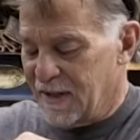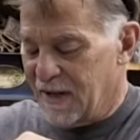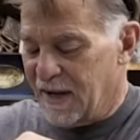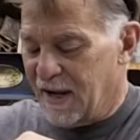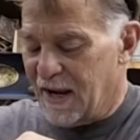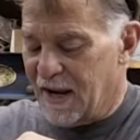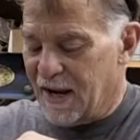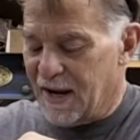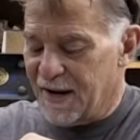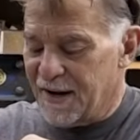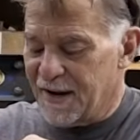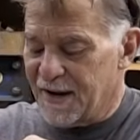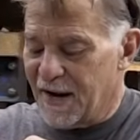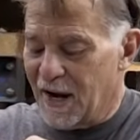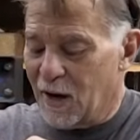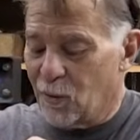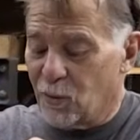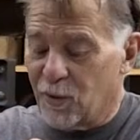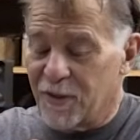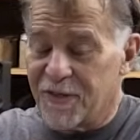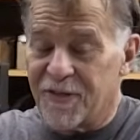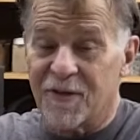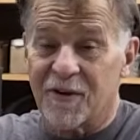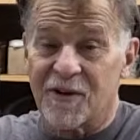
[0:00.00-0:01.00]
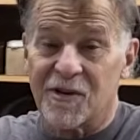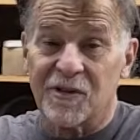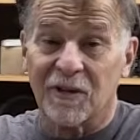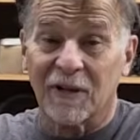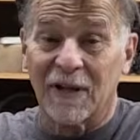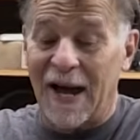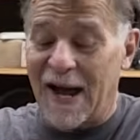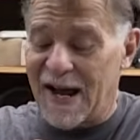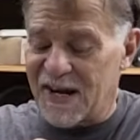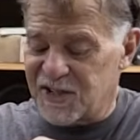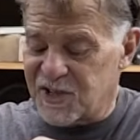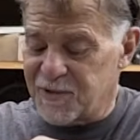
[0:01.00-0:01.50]
And with the
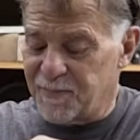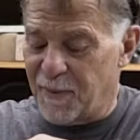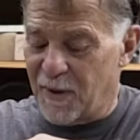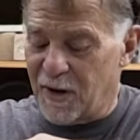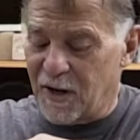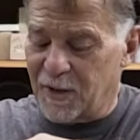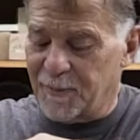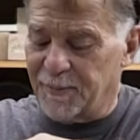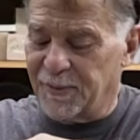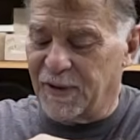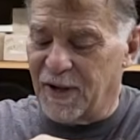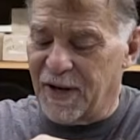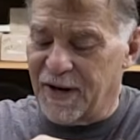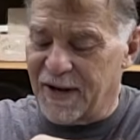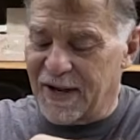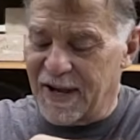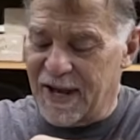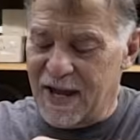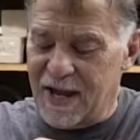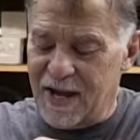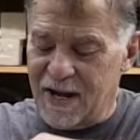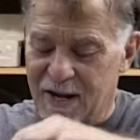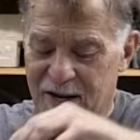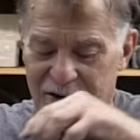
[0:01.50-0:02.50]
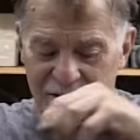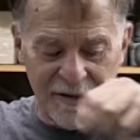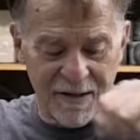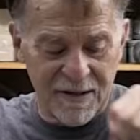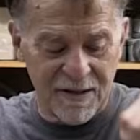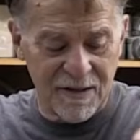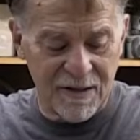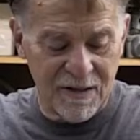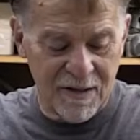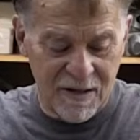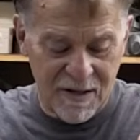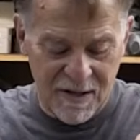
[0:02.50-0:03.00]
last spark plug in,
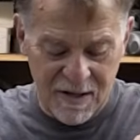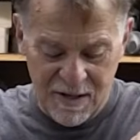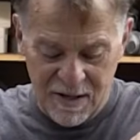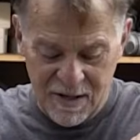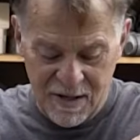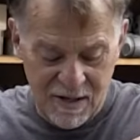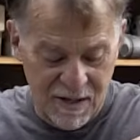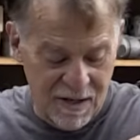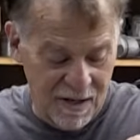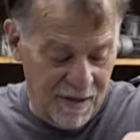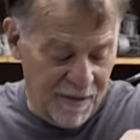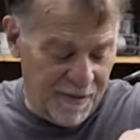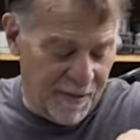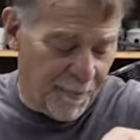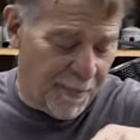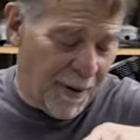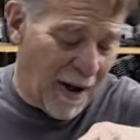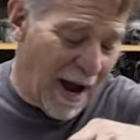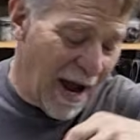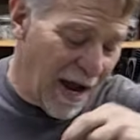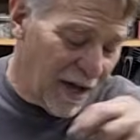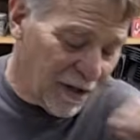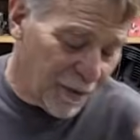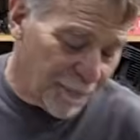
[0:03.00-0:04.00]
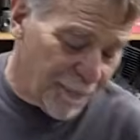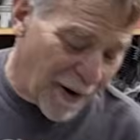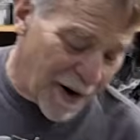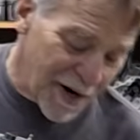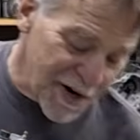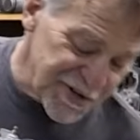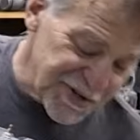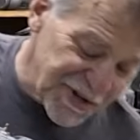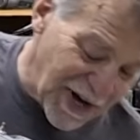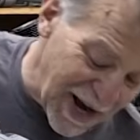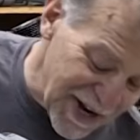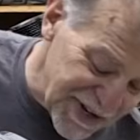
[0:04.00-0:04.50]
the pile of
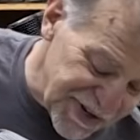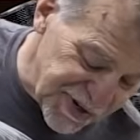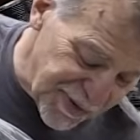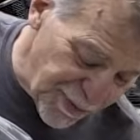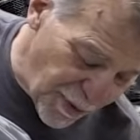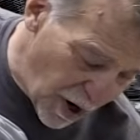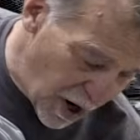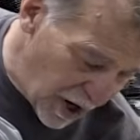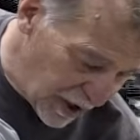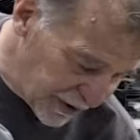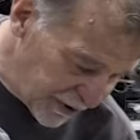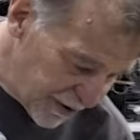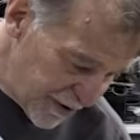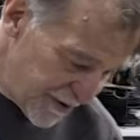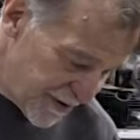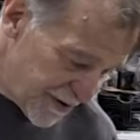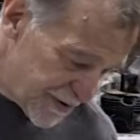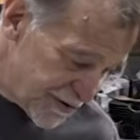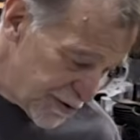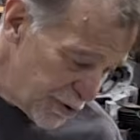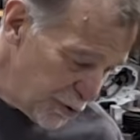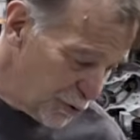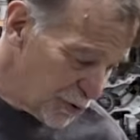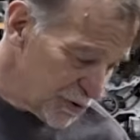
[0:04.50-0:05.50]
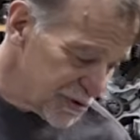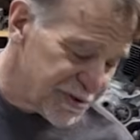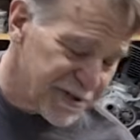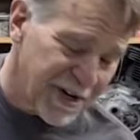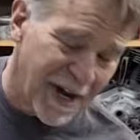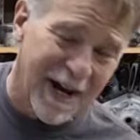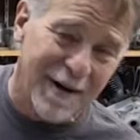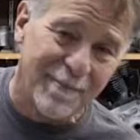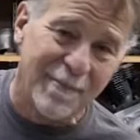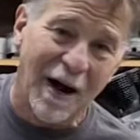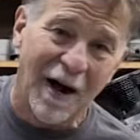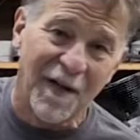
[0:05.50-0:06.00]
parts got smaller. The tools
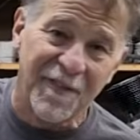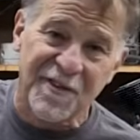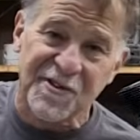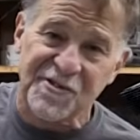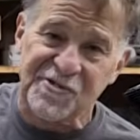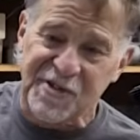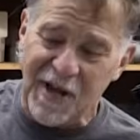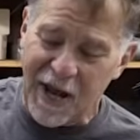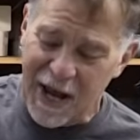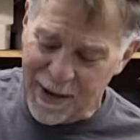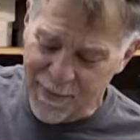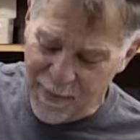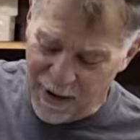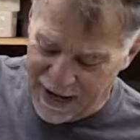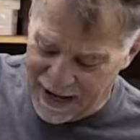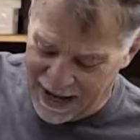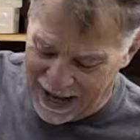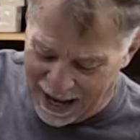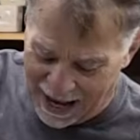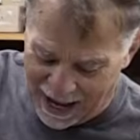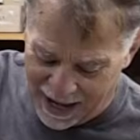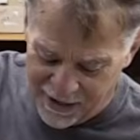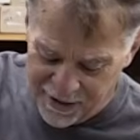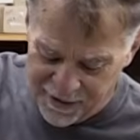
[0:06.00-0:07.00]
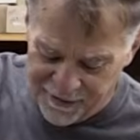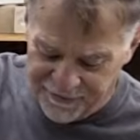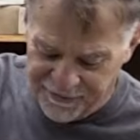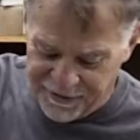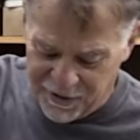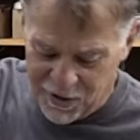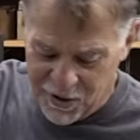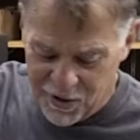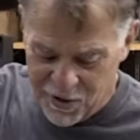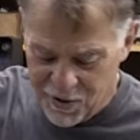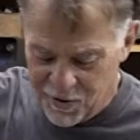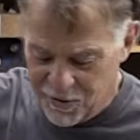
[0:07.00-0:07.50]
stayed about the same. I added a
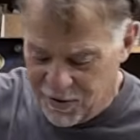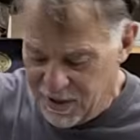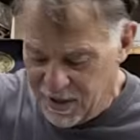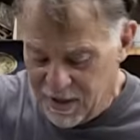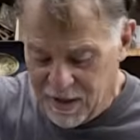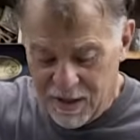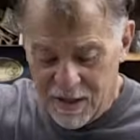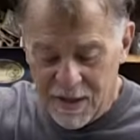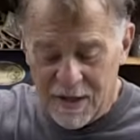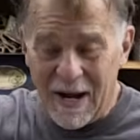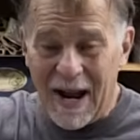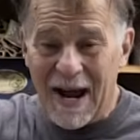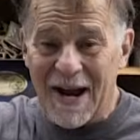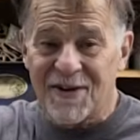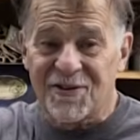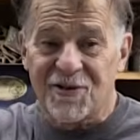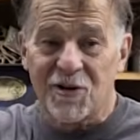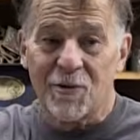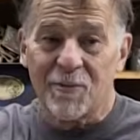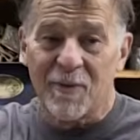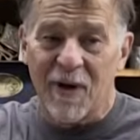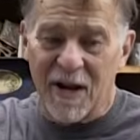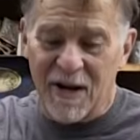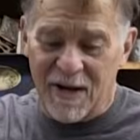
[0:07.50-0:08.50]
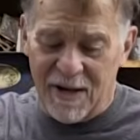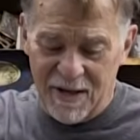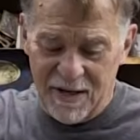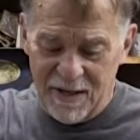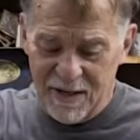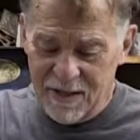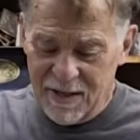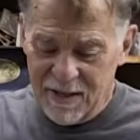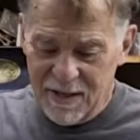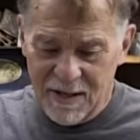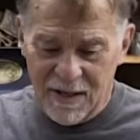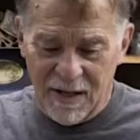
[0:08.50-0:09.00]
few, not too
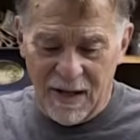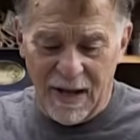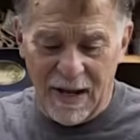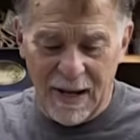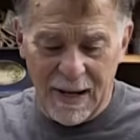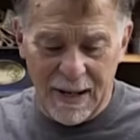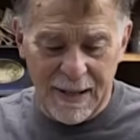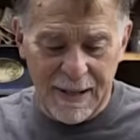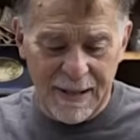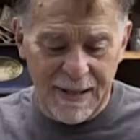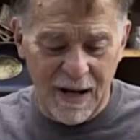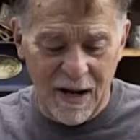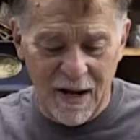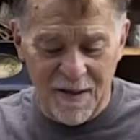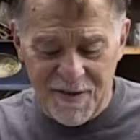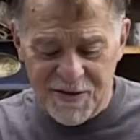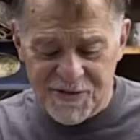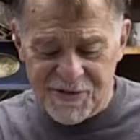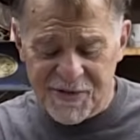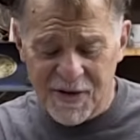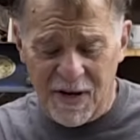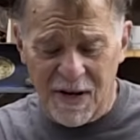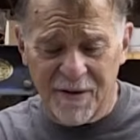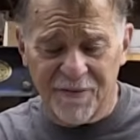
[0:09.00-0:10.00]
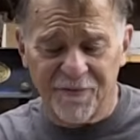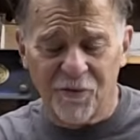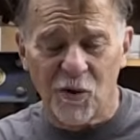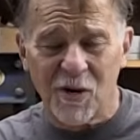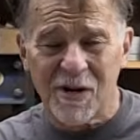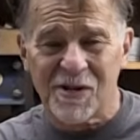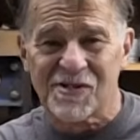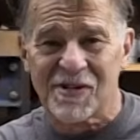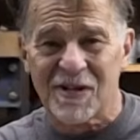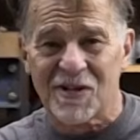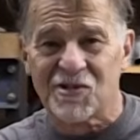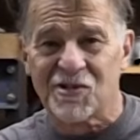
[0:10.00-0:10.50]
many. And this
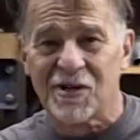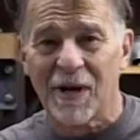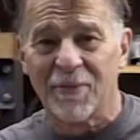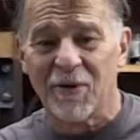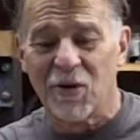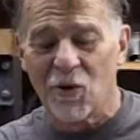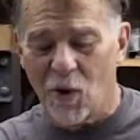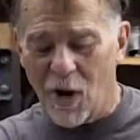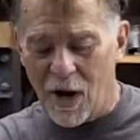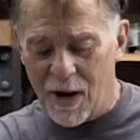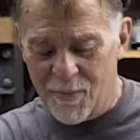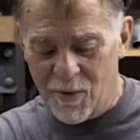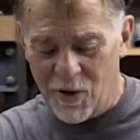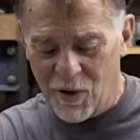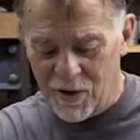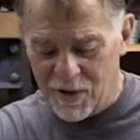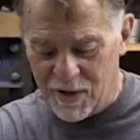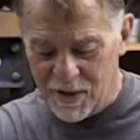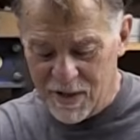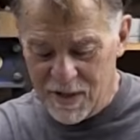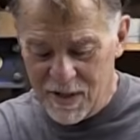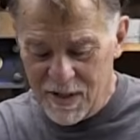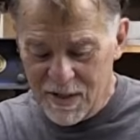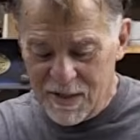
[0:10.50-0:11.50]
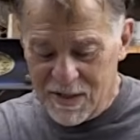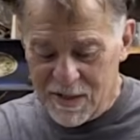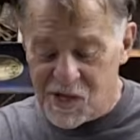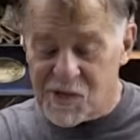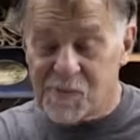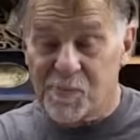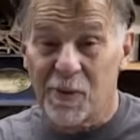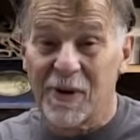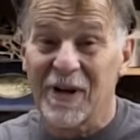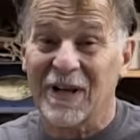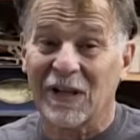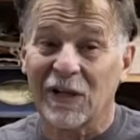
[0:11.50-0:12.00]
46 WR motor
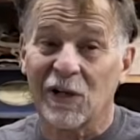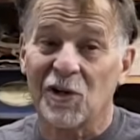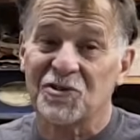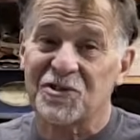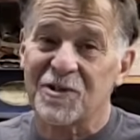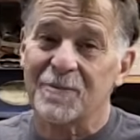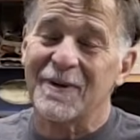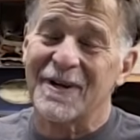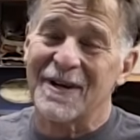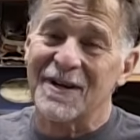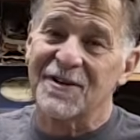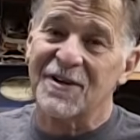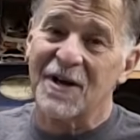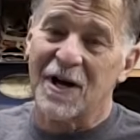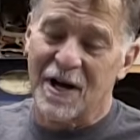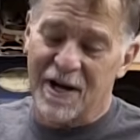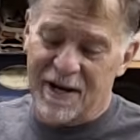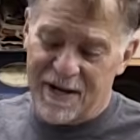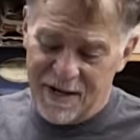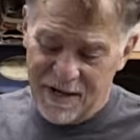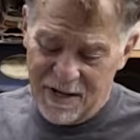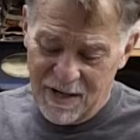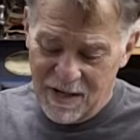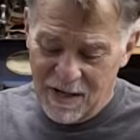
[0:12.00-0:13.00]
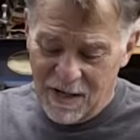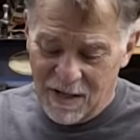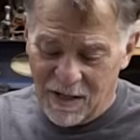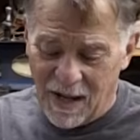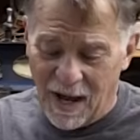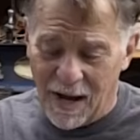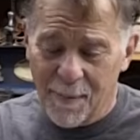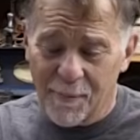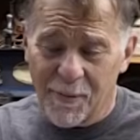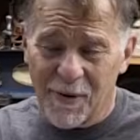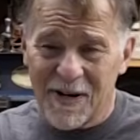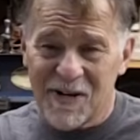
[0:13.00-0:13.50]
is pretty close to being done.
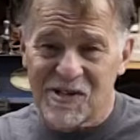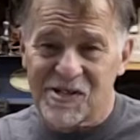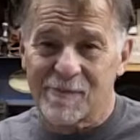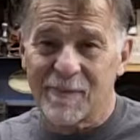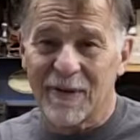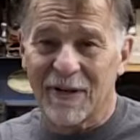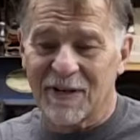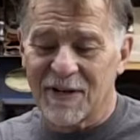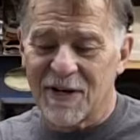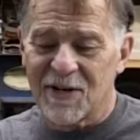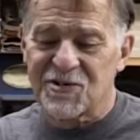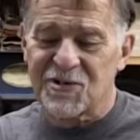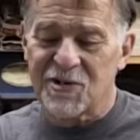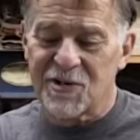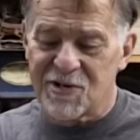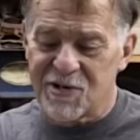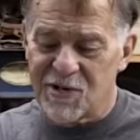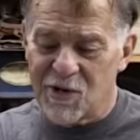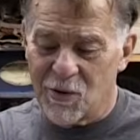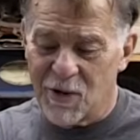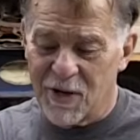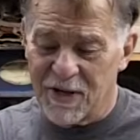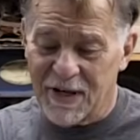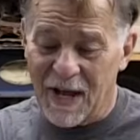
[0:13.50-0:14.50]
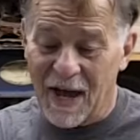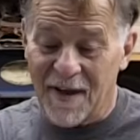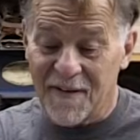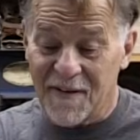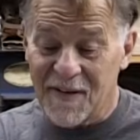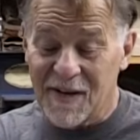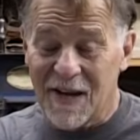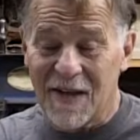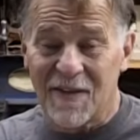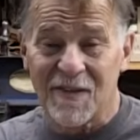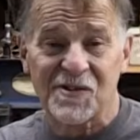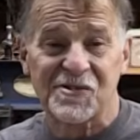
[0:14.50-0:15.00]
Got to bring some ignition to it. Got
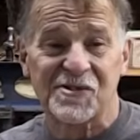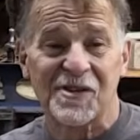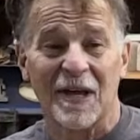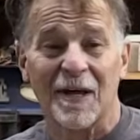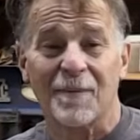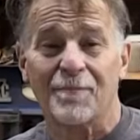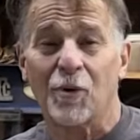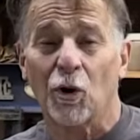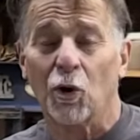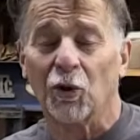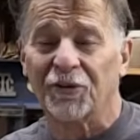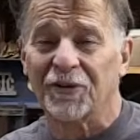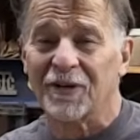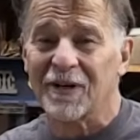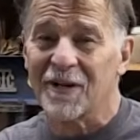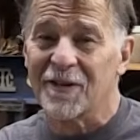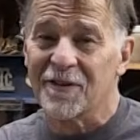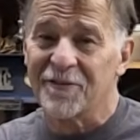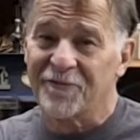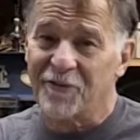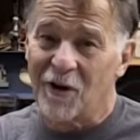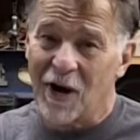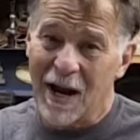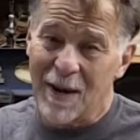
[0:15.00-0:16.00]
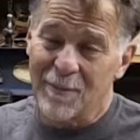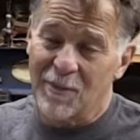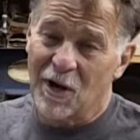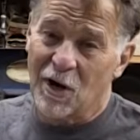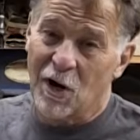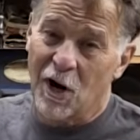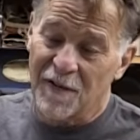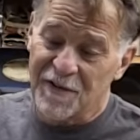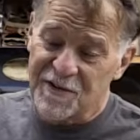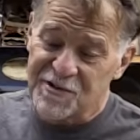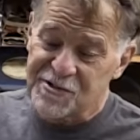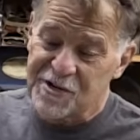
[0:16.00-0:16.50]
to get this thing bolted in the frame,
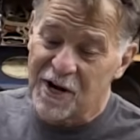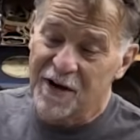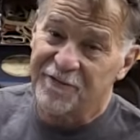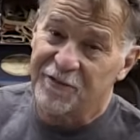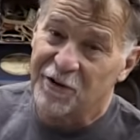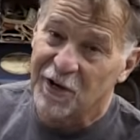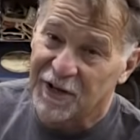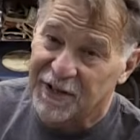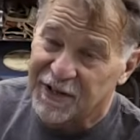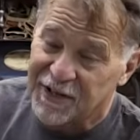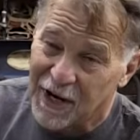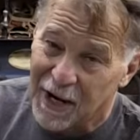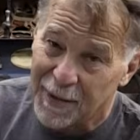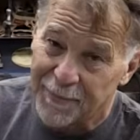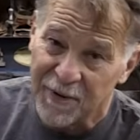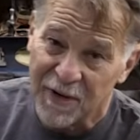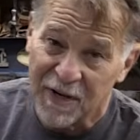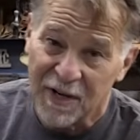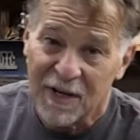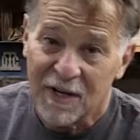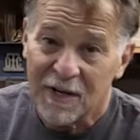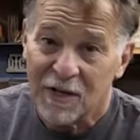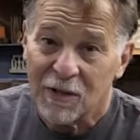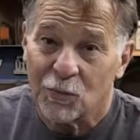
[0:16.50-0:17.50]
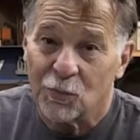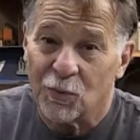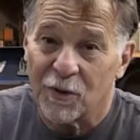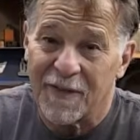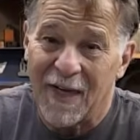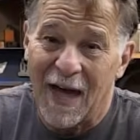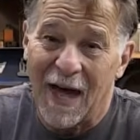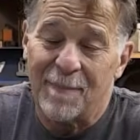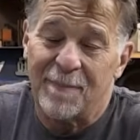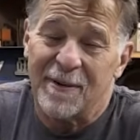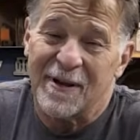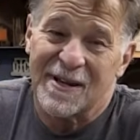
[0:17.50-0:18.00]
get all the stuff hooked up. With
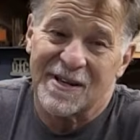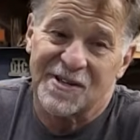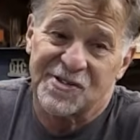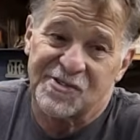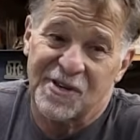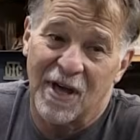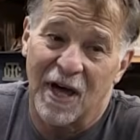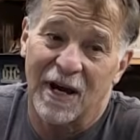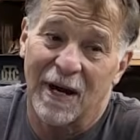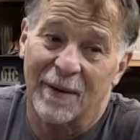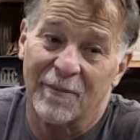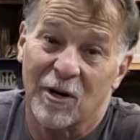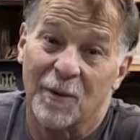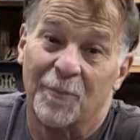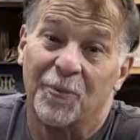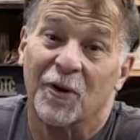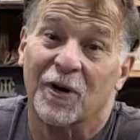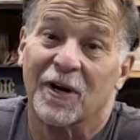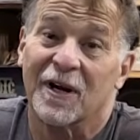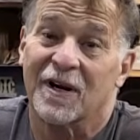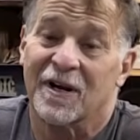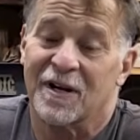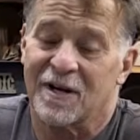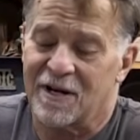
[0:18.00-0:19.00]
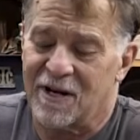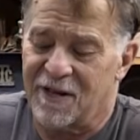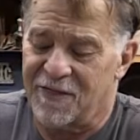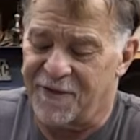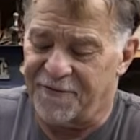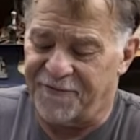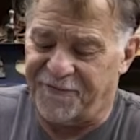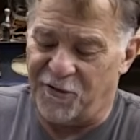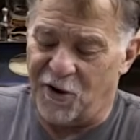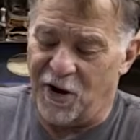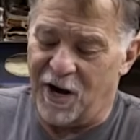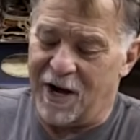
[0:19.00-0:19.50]
that being said, I'm going to put it in
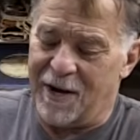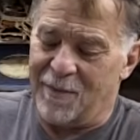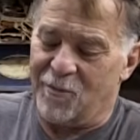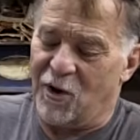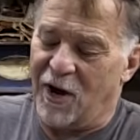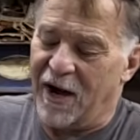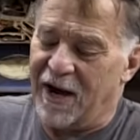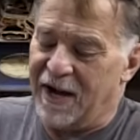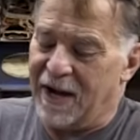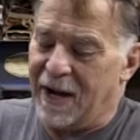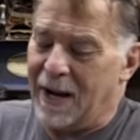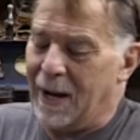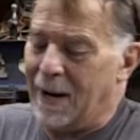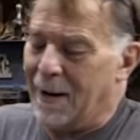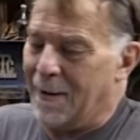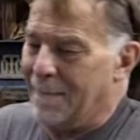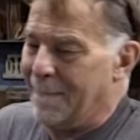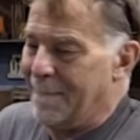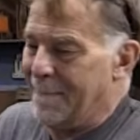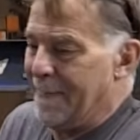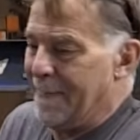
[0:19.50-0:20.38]
the frame right now.